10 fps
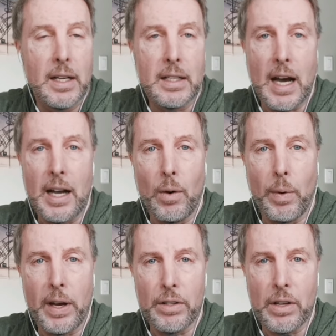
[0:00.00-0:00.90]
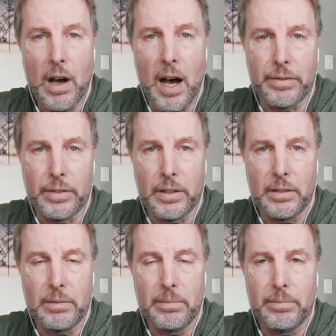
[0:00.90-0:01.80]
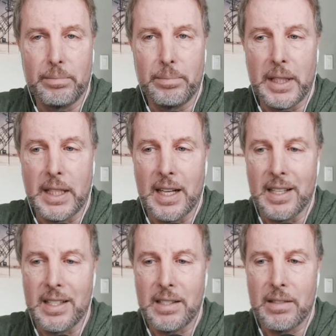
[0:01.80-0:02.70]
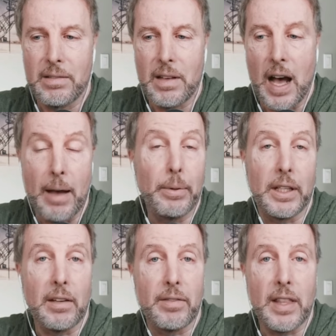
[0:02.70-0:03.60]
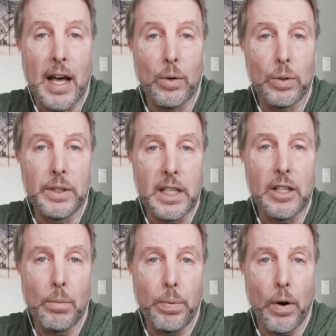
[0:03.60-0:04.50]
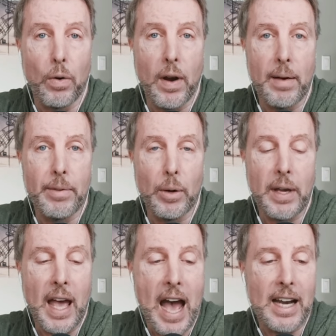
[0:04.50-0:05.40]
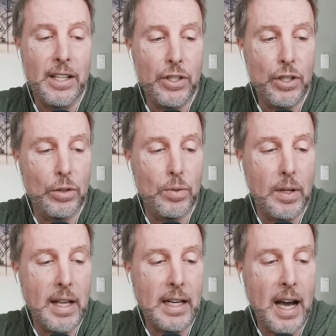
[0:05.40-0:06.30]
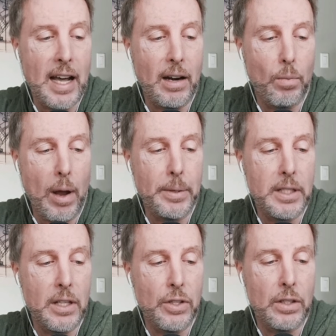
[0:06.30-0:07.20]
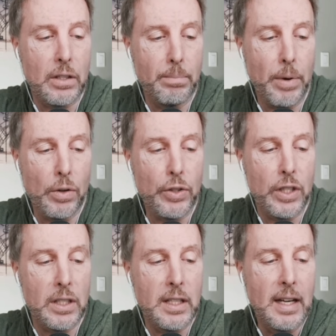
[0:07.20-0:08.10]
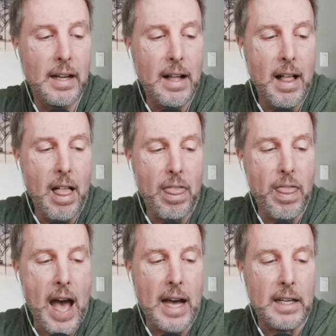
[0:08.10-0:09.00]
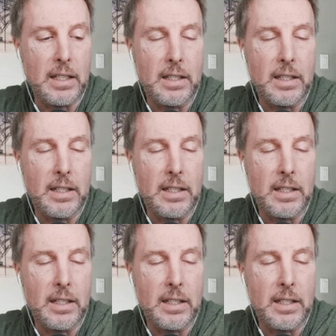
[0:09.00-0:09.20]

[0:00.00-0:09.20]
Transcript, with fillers: kind of wears off because I believe that that old ego program that we had as children, that kind of repetition compulsion, that